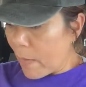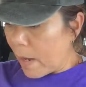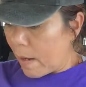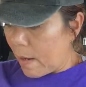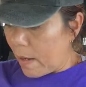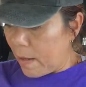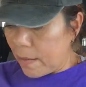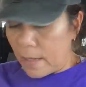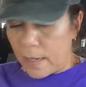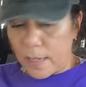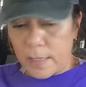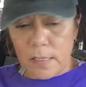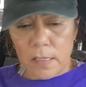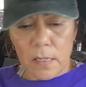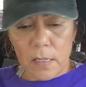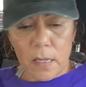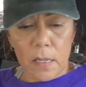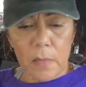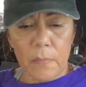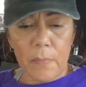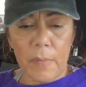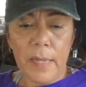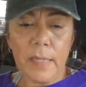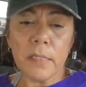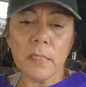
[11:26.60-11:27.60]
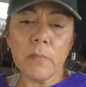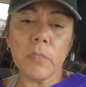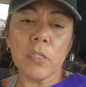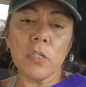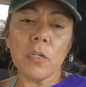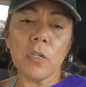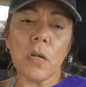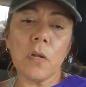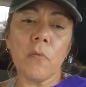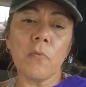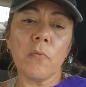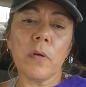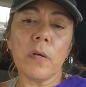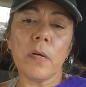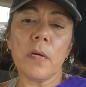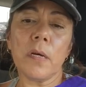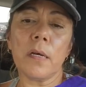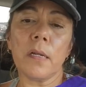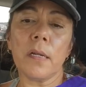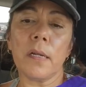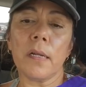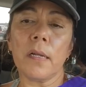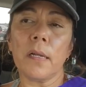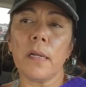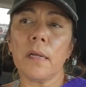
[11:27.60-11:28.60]
And then I saw the mason jar
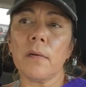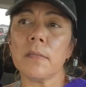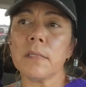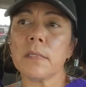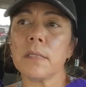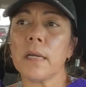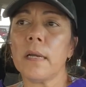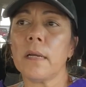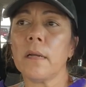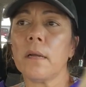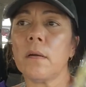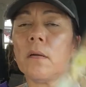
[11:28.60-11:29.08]
one and I was like,